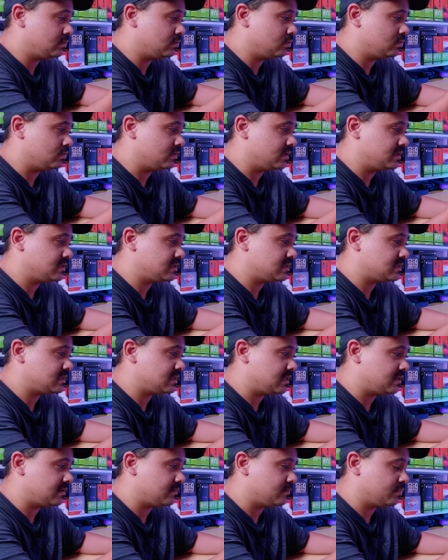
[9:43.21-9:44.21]
Oh, this is
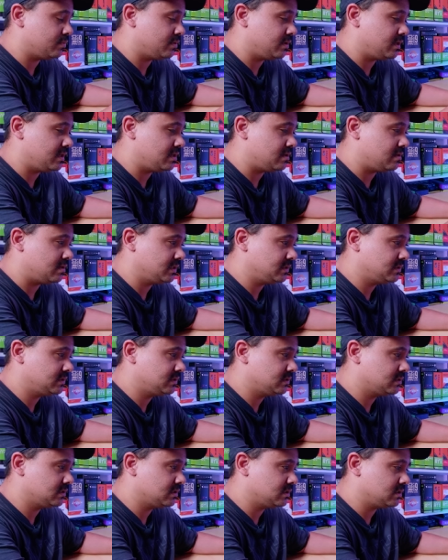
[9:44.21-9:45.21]
sounding pretty
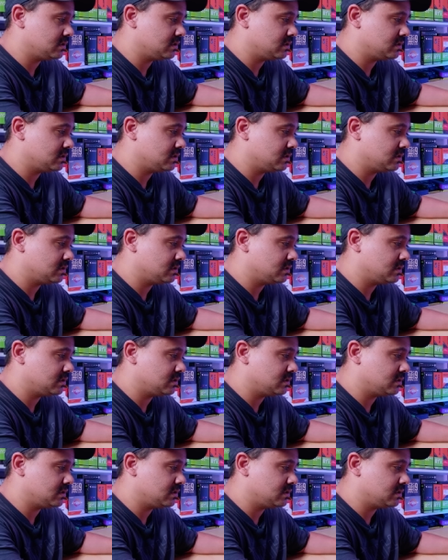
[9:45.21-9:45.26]
nice.